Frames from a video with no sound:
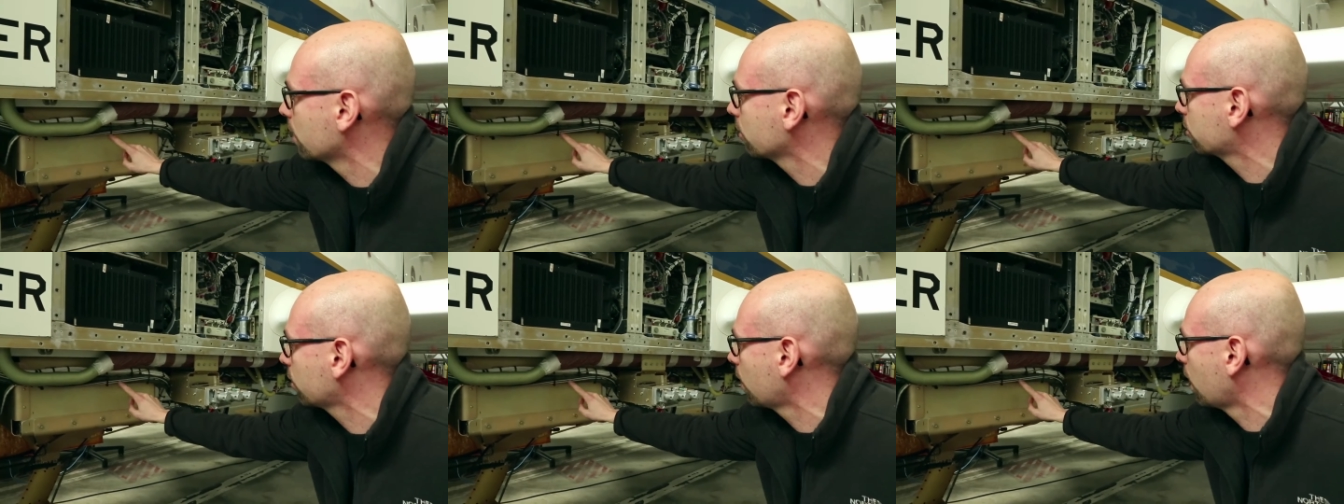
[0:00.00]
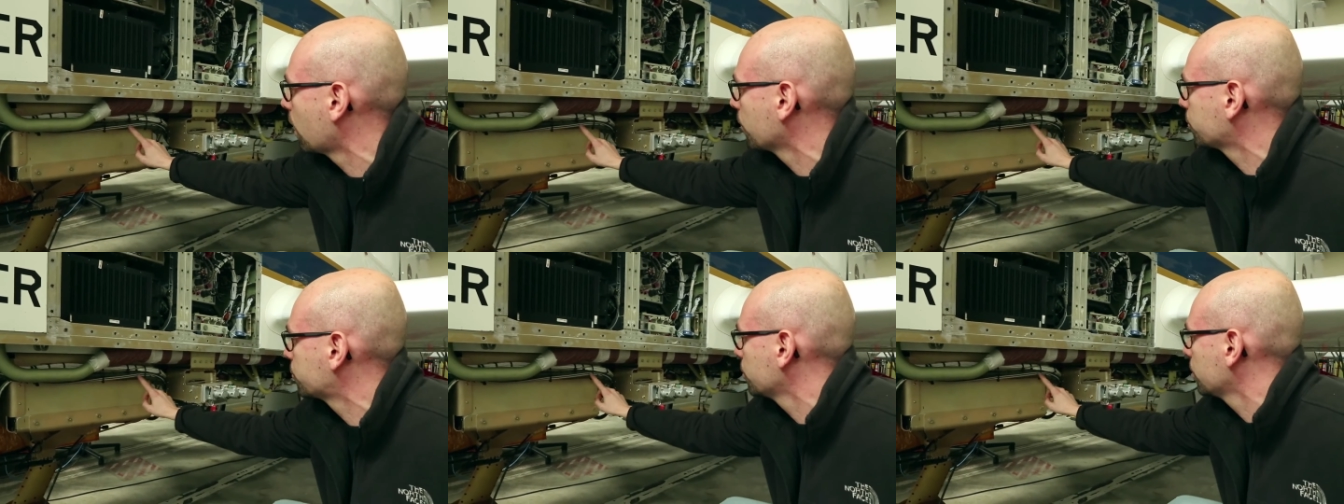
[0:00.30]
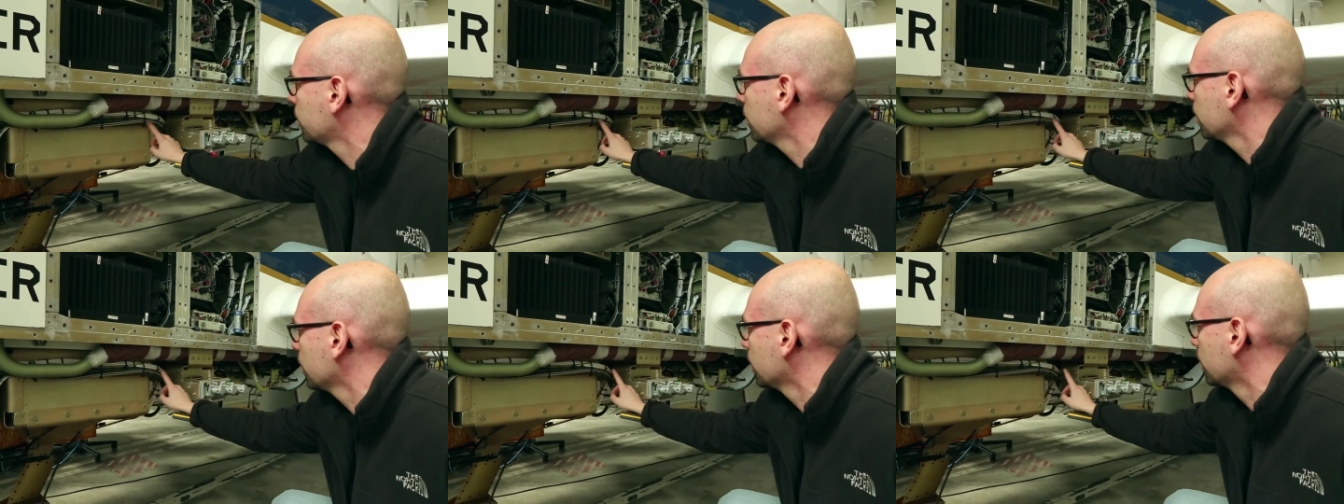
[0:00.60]
aircraft
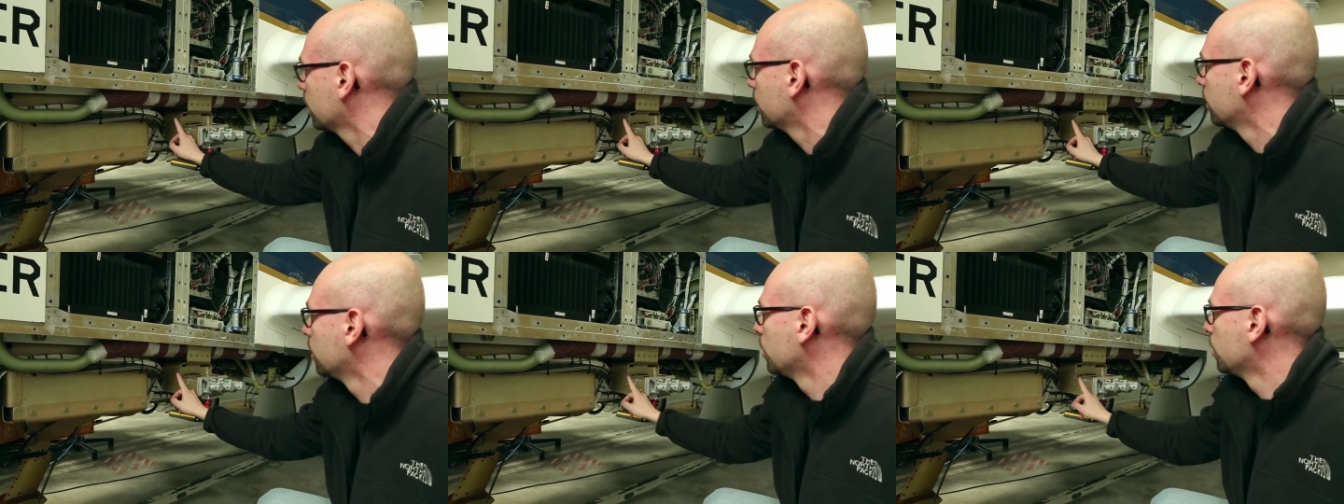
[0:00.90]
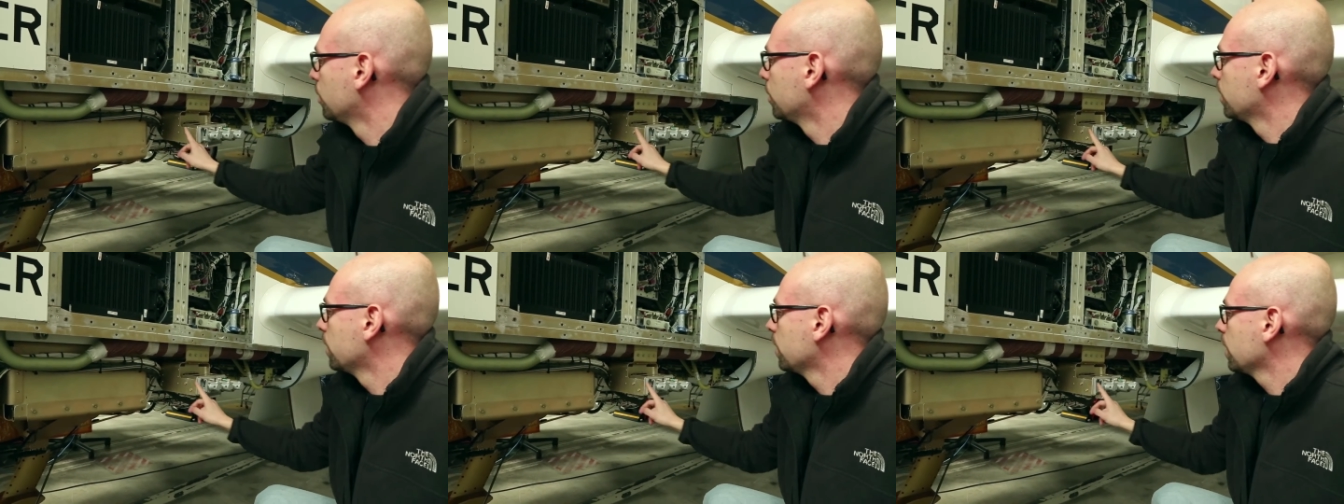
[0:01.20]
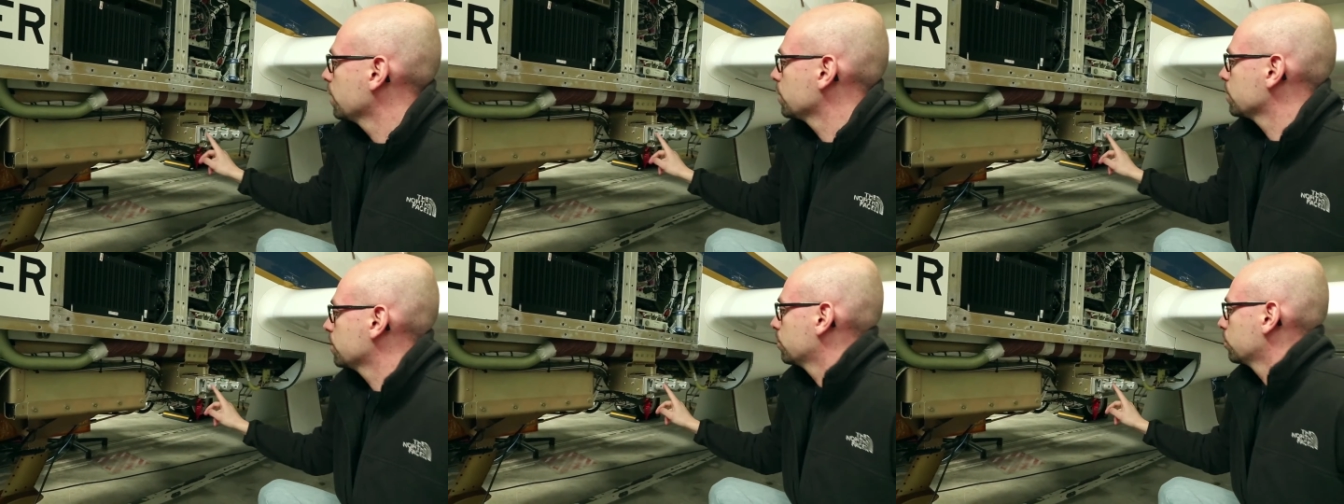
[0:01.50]
here
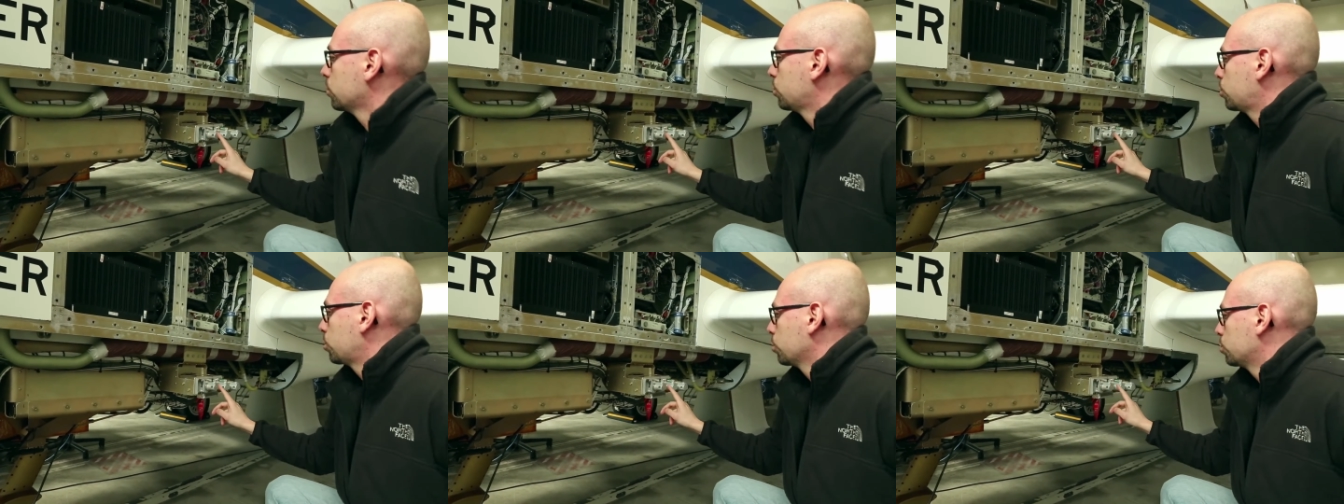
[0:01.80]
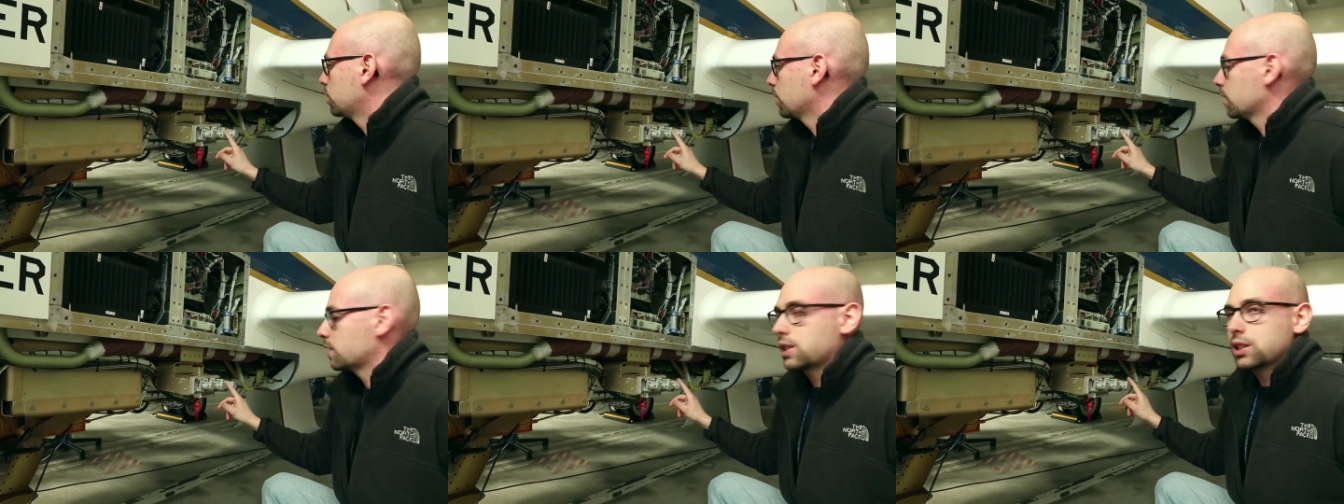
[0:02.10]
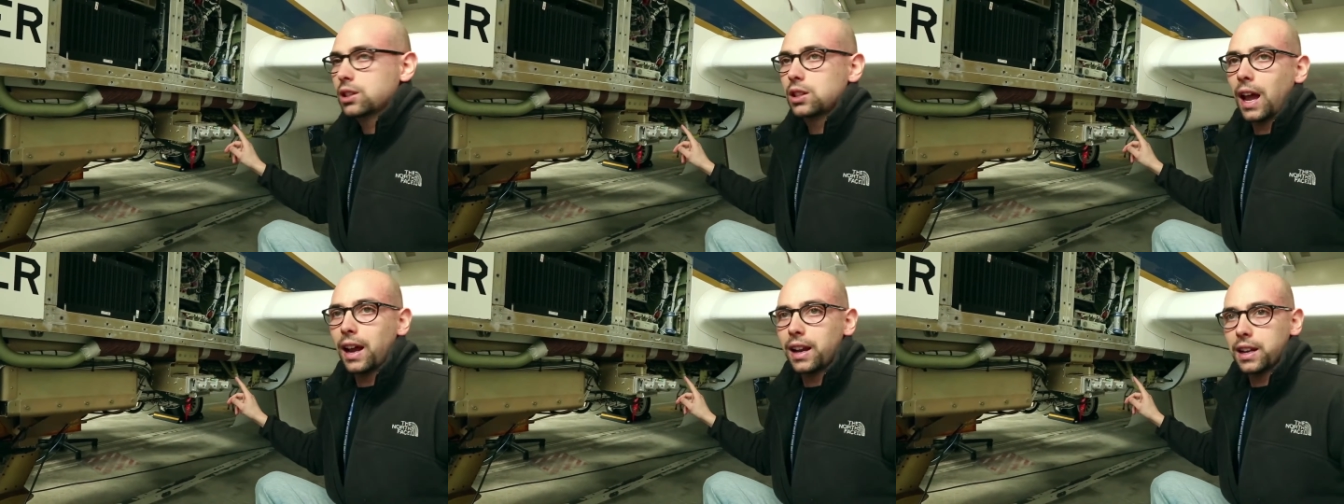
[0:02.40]
to
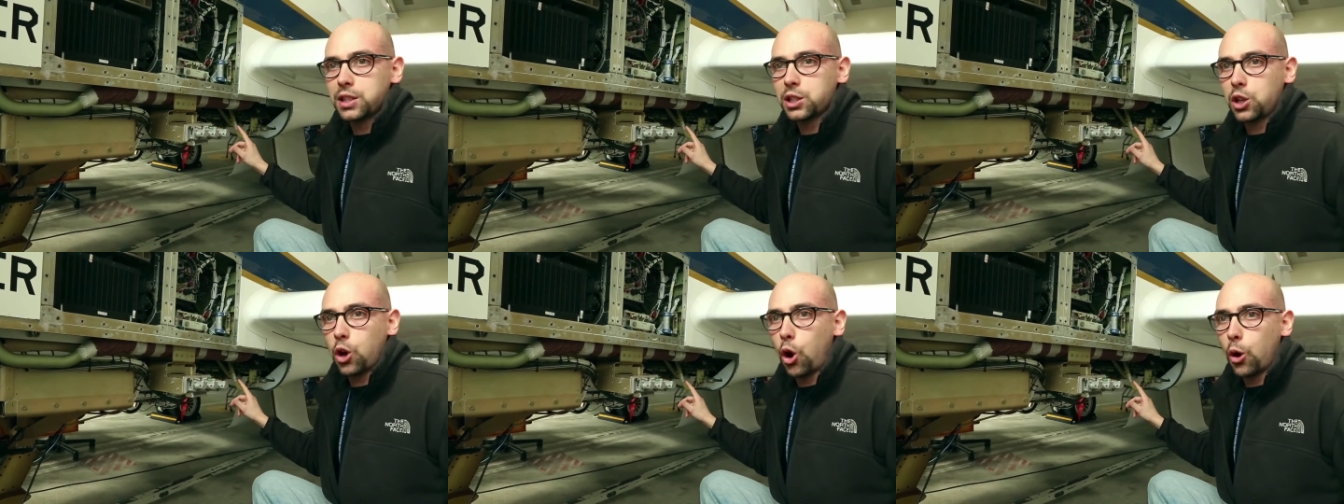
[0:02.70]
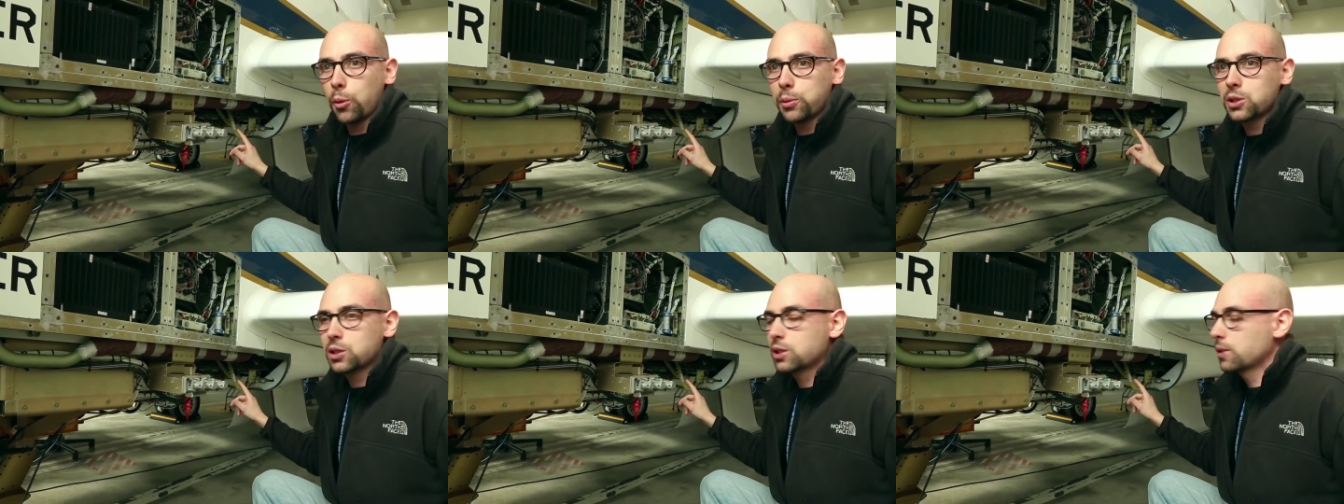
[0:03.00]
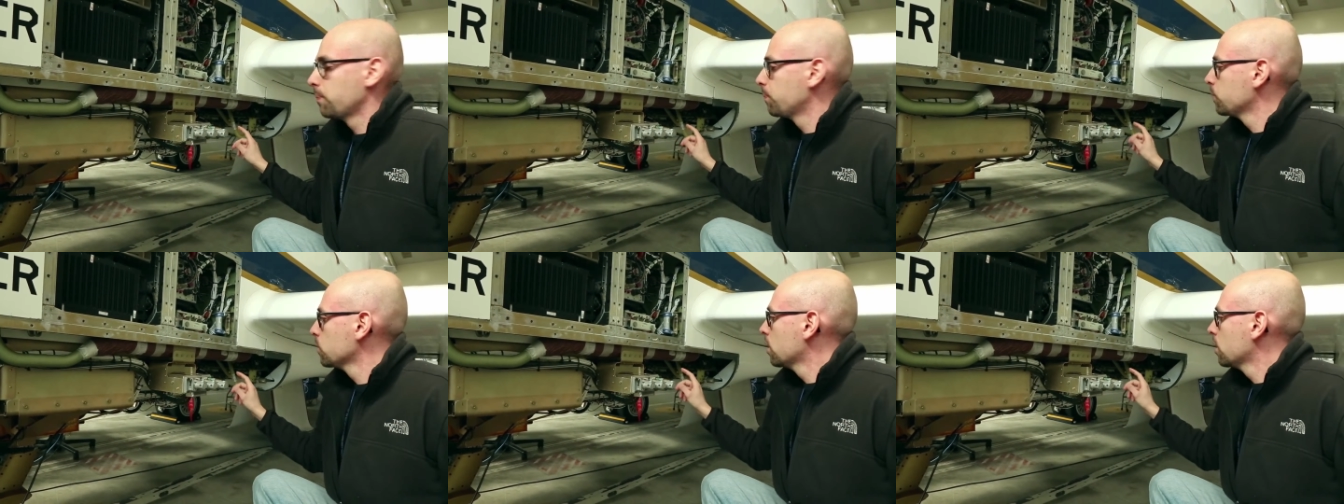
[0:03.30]
these telescopes.